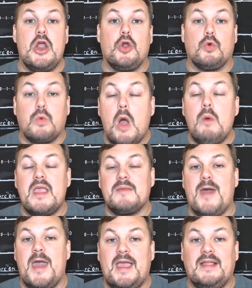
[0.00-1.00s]
growing
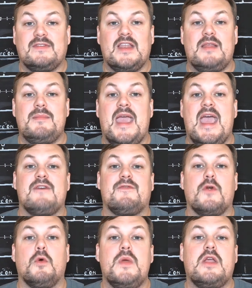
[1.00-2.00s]
pains that he may have
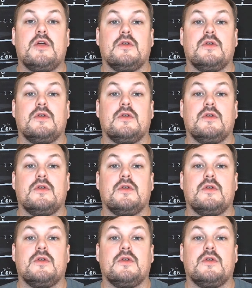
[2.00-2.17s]
for a week